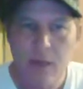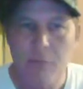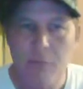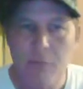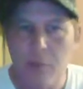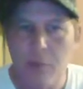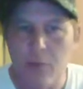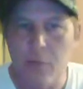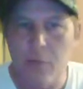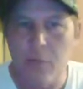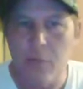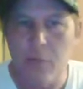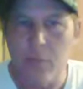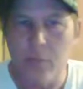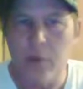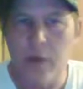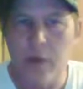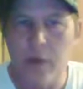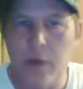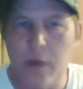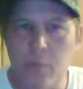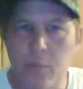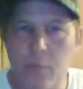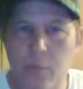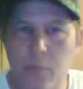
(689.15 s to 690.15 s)
Well,
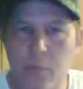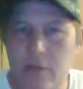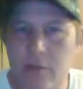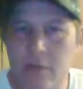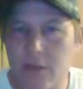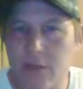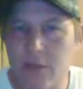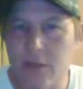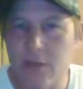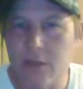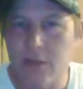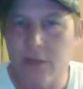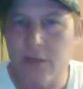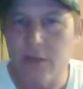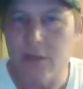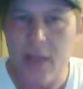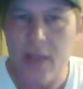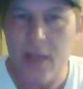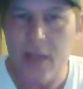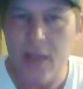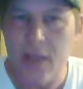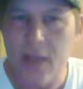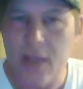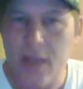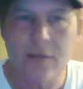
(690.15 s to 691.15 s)
we're accepting your
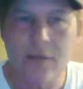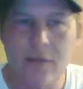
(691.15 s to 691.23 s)
case.